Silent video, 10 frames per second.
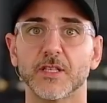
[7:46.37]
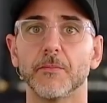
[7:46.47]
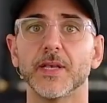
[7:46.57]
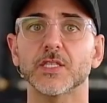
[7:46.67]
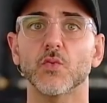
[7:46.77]
the
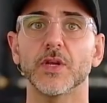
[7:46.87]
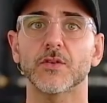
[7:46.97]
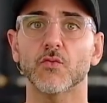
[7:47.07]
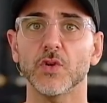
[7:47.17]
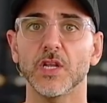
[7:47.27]
best way
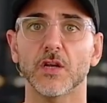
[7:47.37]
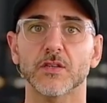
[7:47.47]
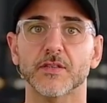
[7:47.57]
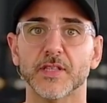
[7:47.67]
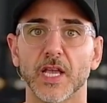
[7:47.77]
to really
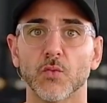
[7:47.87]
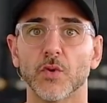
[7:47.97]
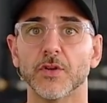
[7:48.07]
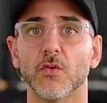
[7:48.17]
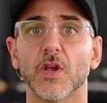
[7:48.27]
understand where
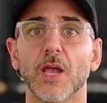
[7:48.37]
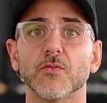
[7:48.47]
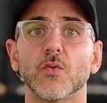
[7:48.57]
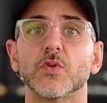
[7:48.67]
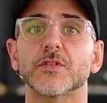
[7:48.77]
your
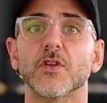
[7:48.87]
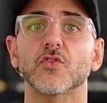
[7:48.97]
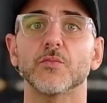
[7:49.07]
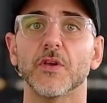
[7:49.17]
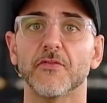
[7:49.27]
camera will start
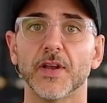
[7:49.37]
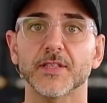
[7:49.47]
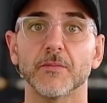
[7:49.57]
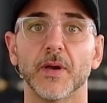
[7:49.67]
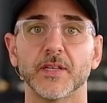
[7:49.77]
to be
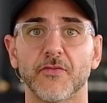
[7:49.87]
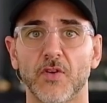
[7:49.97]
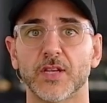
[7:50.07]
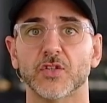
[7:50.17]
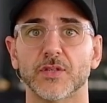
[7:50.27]
affected by
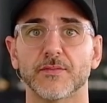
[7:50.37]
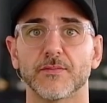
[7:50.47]
diffraction.